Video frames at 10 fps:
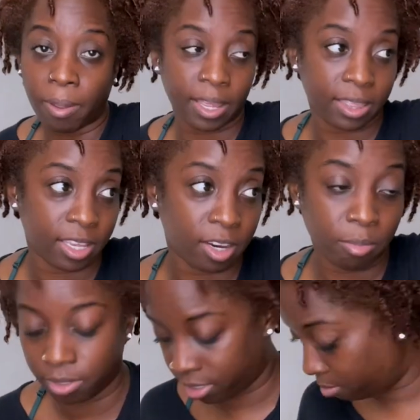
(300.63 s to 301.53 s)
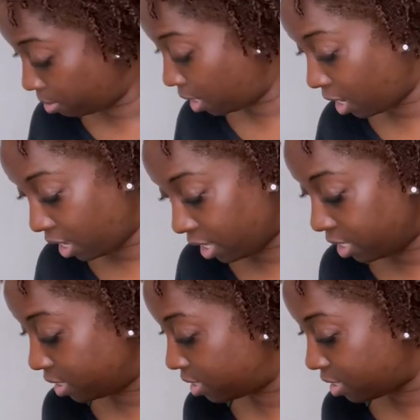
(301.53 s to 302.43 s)
back there, but them
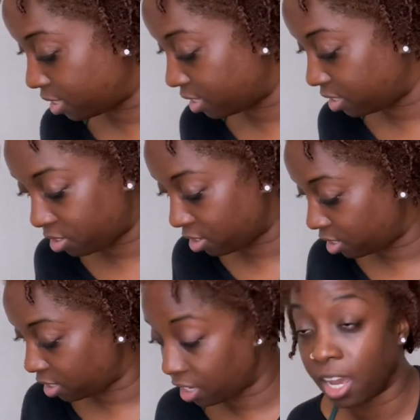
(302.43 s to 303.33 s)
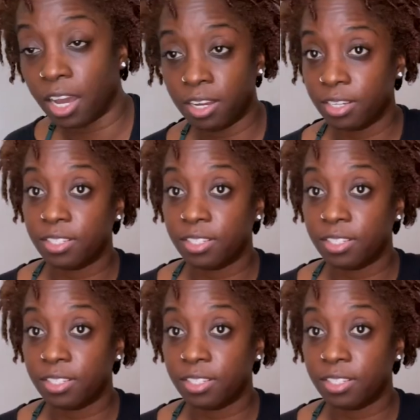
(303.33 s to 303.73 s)
lines, yeah.